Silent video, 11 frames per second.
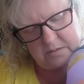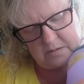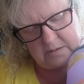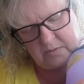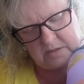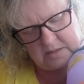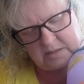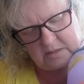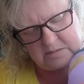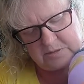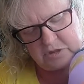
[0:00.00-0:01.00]
like right there,
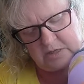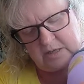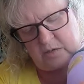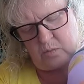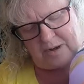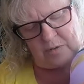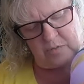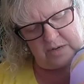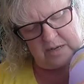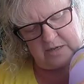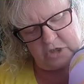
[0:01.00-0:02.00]
especially on
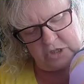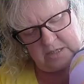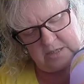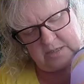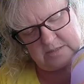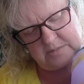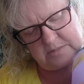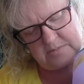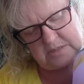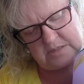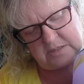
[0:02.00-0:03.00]
rounded edge,
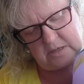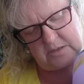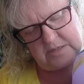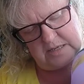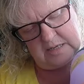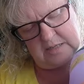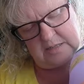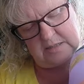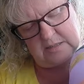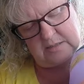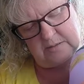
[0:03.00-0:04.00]
sometimes it's hard to get it
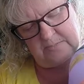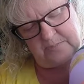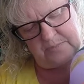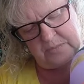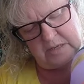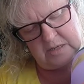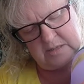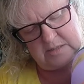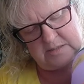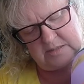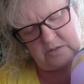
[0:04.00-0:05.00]
to
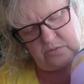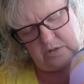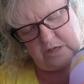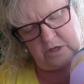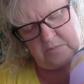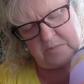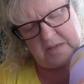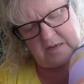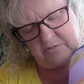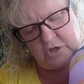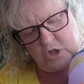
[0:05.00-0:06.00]
stick really good. And
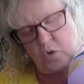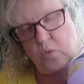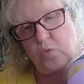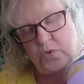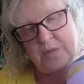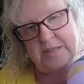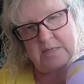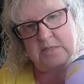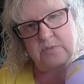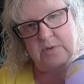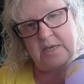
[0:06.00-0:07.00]
if you don't do it
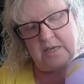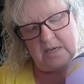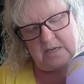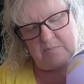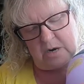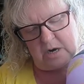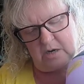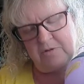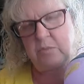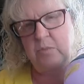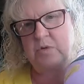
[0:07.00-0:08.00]
this way, part of
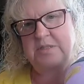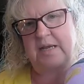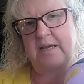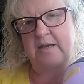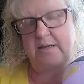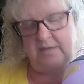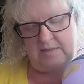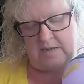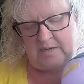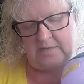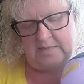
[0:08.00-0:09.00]
it will stay
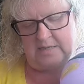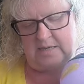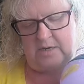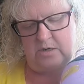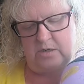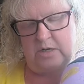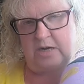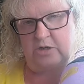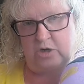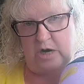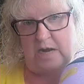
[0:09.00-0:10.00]
onto the here on
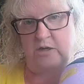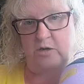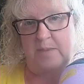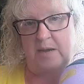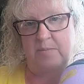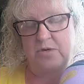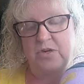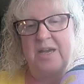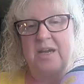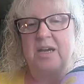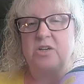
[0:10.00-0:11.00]
your on your paper,
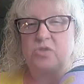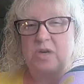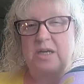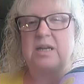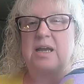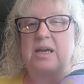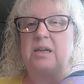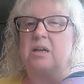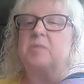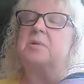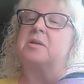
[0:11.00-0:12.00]
and trying to line it
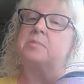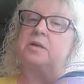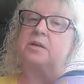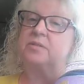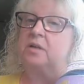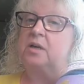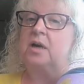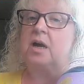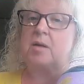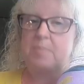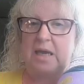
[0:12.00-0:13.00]
up can be
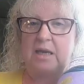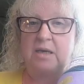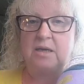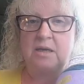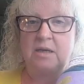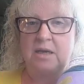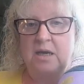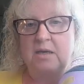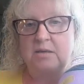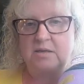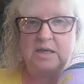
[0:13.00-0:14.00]
a, a pain
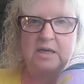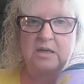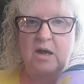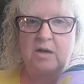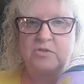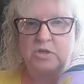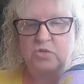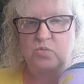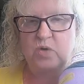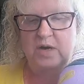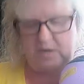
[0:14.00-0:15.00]
to get it off just
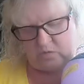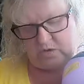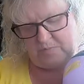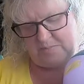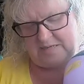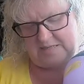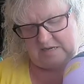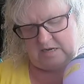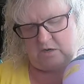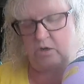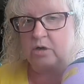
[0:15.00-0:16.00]
right, or you might tear